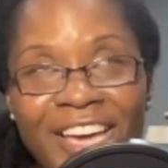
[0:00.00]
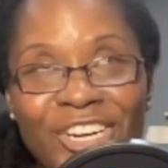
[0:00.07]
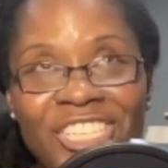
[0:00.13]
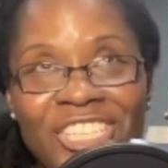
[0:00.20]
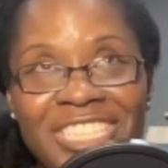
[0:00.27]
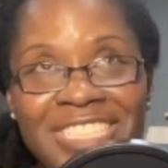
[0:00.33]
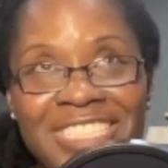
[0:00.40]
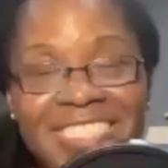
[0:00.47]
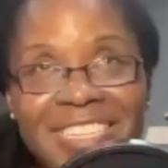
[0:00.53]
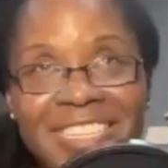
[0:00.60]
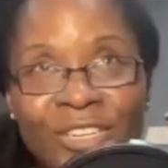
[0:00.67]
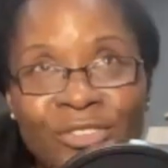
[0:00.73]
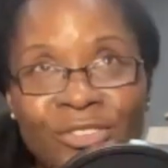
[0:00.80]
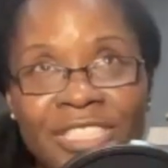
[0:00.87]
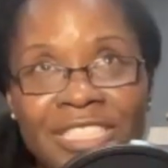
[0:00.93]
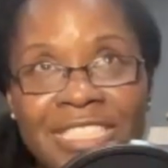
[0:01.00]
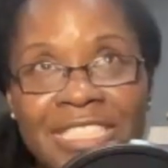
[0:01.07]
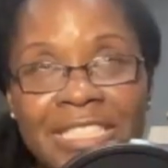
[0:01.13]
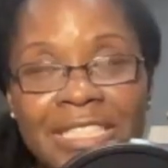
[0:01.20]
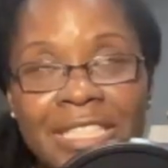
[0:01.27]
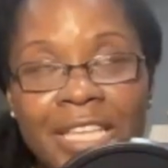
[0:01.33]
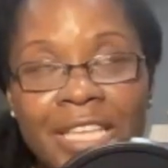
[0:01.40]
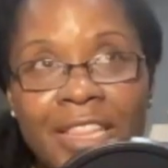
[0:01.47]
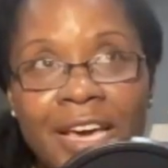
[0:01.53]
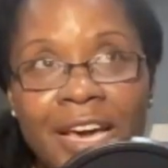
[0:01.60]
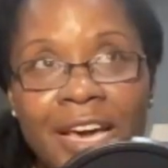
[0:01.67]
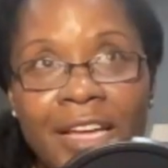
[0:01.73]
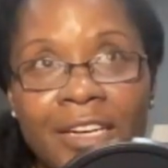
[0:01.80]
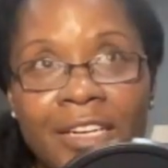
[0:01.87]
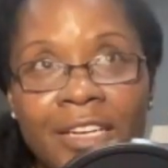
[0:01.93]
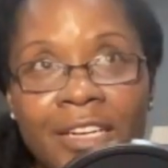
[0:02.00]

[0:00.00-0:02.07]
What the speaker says: heard it said recently that